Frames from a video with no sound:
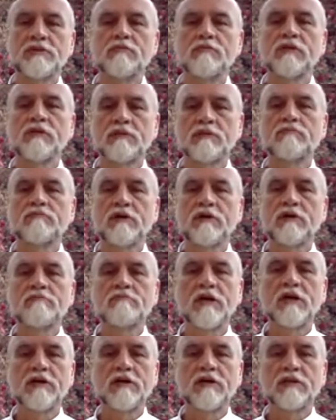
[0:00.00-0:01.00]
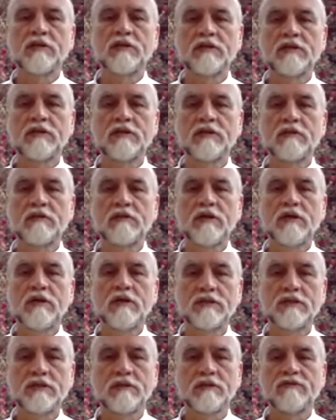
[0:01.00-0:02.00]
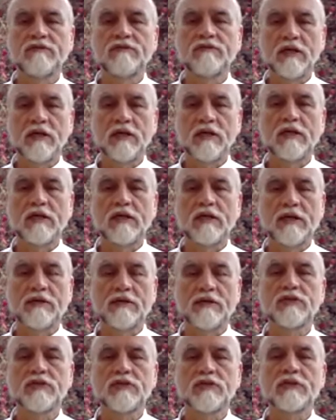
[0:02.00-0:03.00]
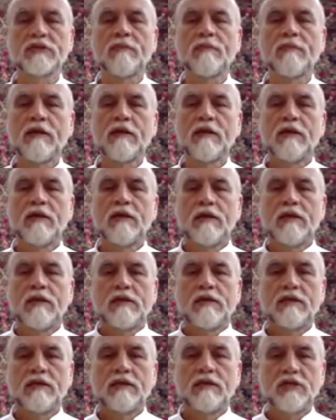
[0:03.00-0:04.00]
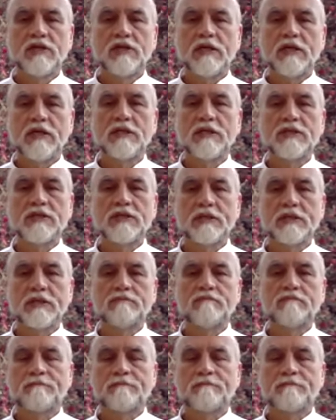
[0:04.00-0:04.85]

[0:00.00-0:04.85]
but primarily narrative accounts, that Jainism